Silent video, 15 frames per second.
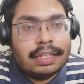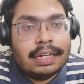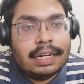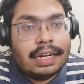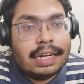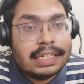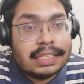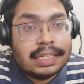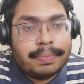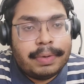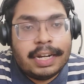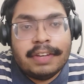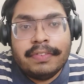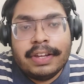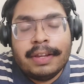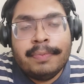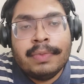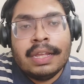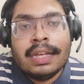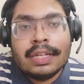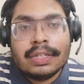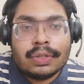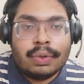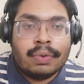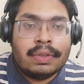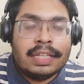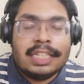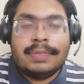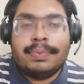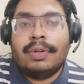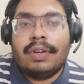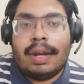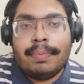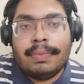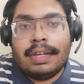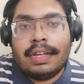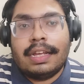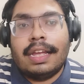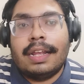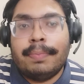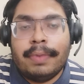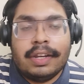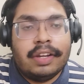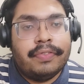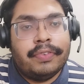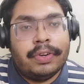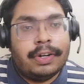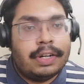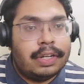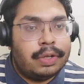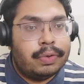in a disciplined way, so this program can benefit